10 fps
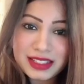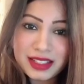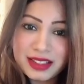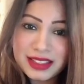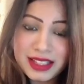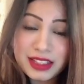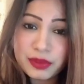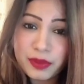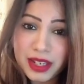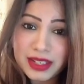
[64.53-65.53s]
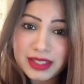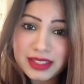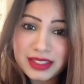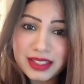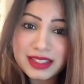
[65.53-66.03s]

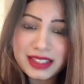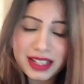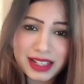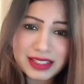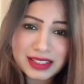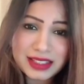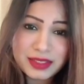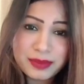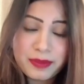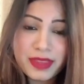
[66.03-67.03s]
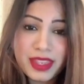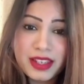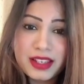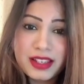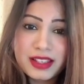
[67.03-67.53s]
six signs
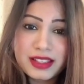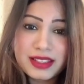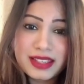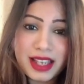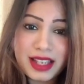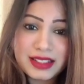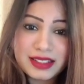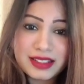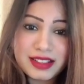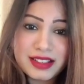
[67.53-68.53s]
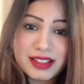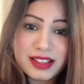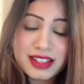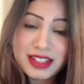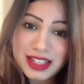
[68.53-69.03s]
that
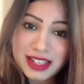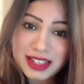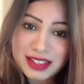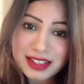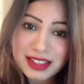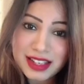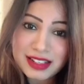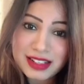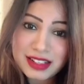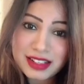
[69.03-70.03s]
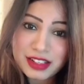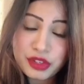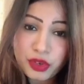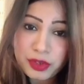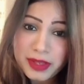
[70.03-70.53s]
indicate that
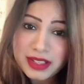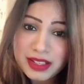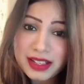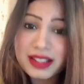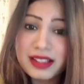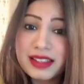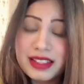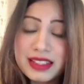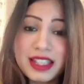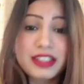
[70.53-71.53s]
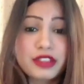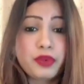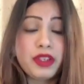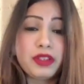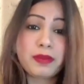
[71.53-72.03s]
your mental health is getting
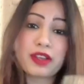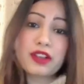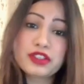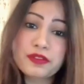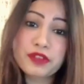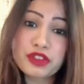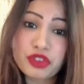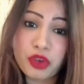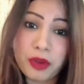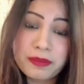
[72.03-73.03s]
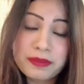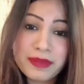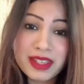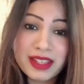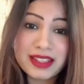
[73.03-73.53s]
ruined because of your
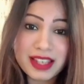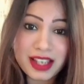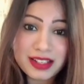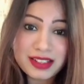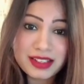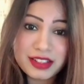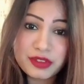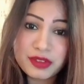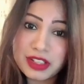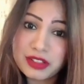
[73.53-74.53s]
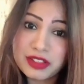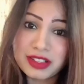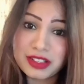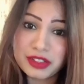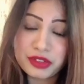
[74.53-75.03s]
job and that you need to
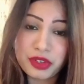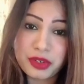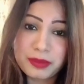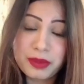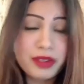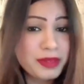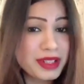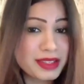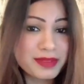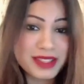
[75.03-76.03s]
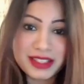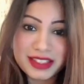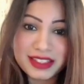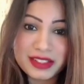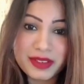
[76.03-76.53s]
change your job or make some
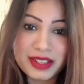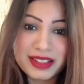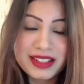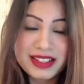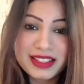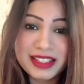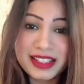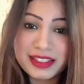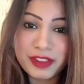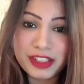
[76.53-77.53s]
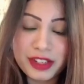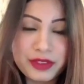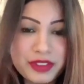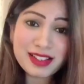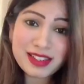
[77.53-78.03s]
changes to it. So let's find out.
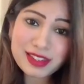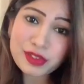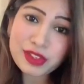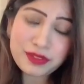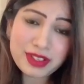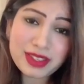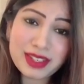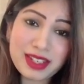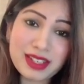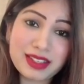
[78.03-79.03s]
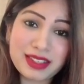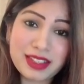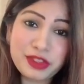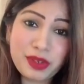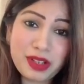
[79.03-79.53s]
So the first thing is that
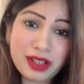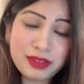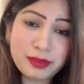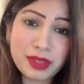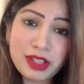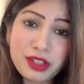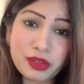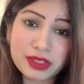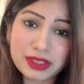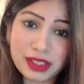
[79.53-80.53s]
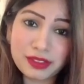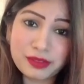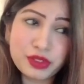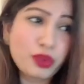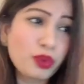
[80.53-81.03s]
you can't bring yourself
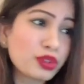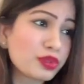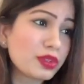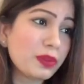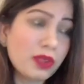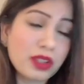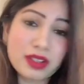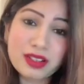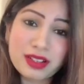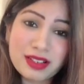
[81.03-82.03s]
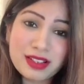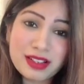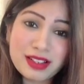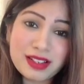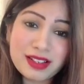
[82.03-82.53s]
to go to the work.
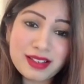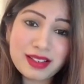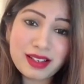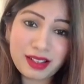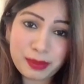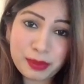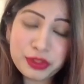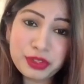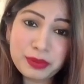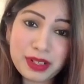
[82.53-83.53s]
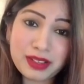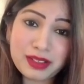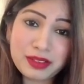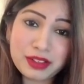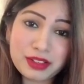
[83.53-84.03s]
Aapko subah
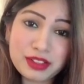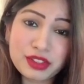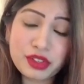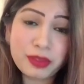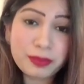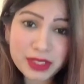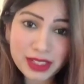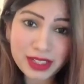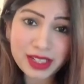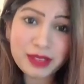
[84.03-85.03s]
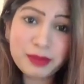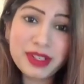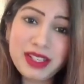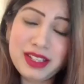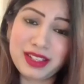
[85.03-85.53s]
job pe jaane ka man
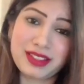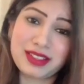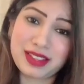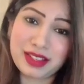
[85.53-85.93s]
hi nahi karta hai.